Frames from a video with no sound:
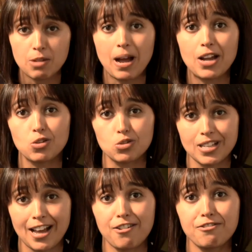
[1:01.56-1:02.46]
about
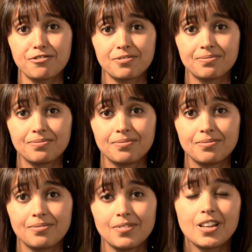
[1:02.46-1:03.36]
yourself.
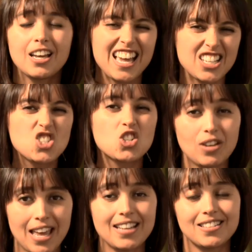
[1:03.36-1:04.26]
Enjoy
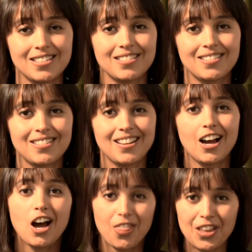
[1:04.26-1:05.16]
it.
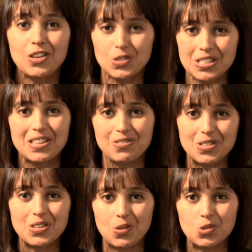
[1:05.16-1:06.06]
I think you'll see the
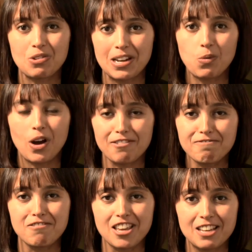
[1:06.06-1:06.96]
results really work
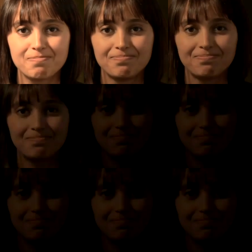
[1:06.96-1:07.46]
for you.